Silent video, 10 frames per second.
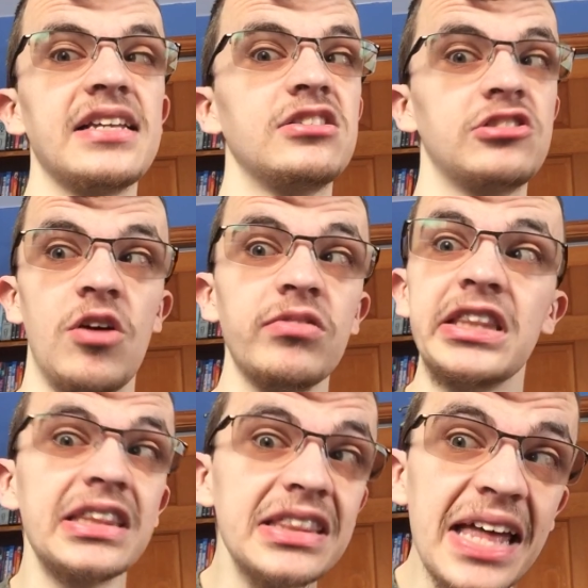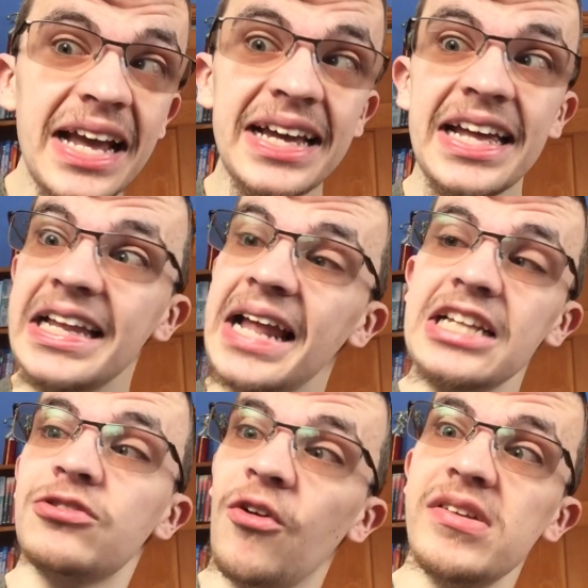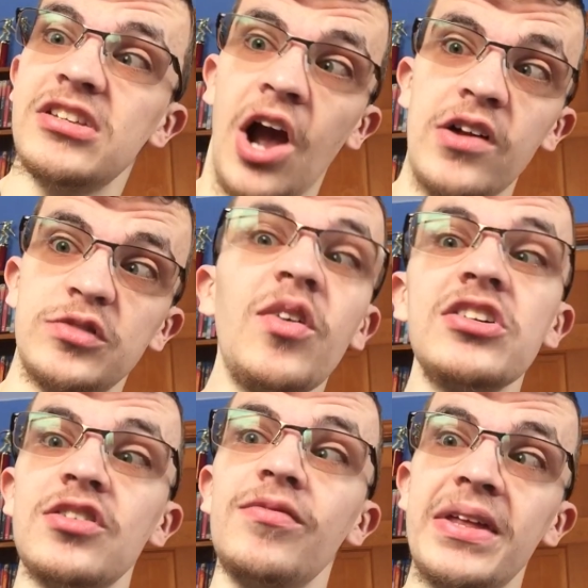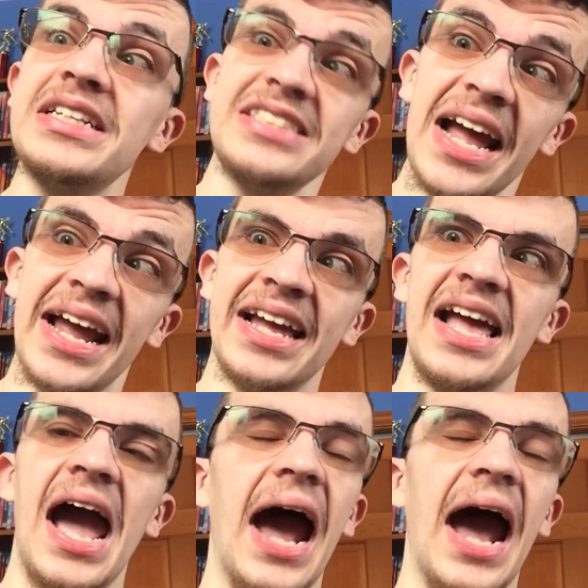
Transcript: I don't think... It's very controversial for me to say.